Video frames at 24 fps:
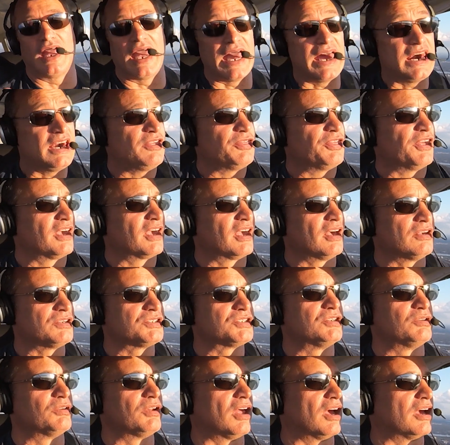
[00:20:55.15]
anything
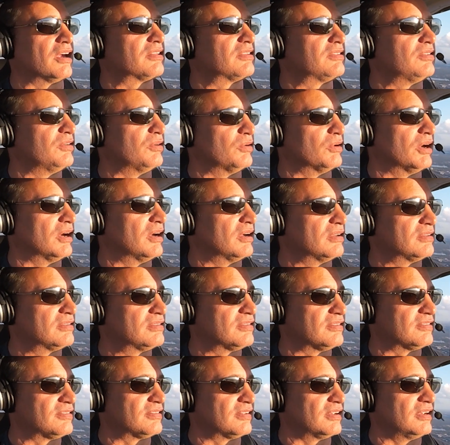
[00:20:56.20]
else you'd like to, uh,
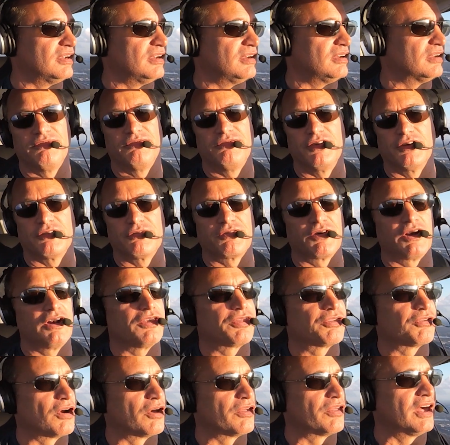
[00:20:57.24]
to see, feel free
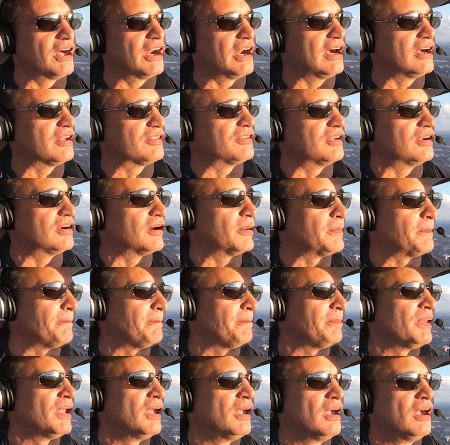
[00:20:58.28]
to throw that out there.
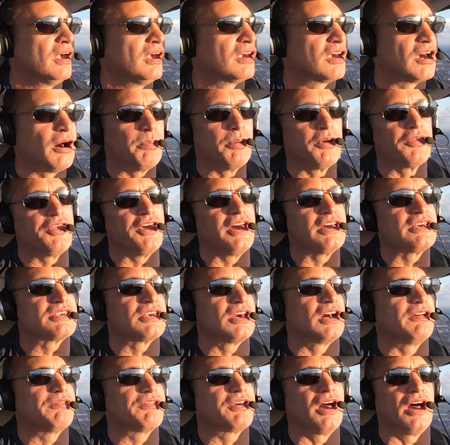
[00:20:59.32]
A couple things
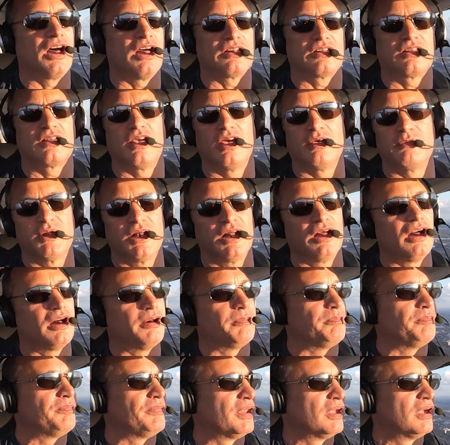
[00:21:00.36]
that I've got coming
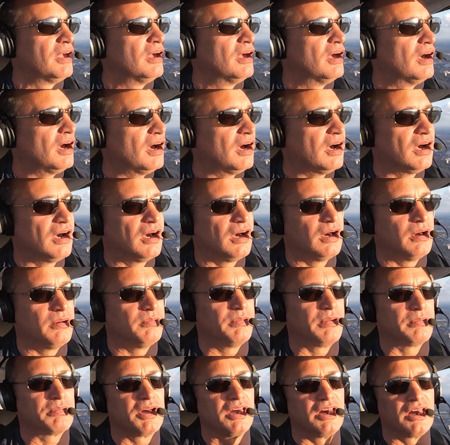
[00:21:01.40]
up. Um,
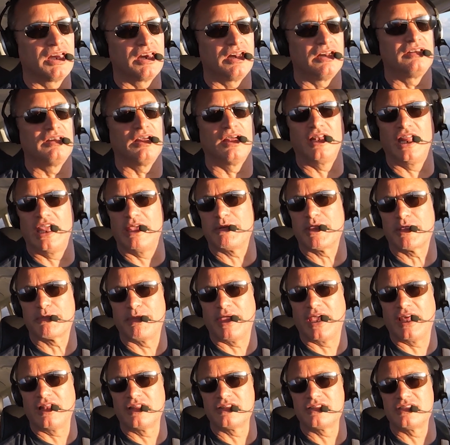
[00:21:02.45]
I'm going to get a dynamic
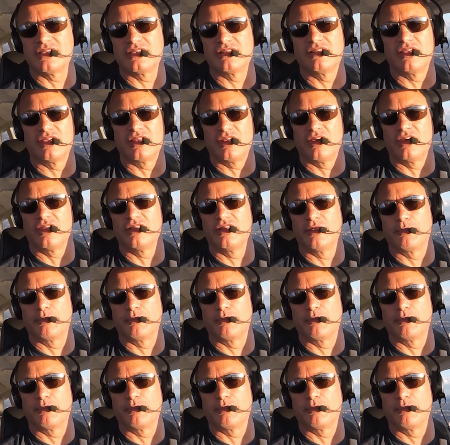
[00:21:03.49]
balancing done on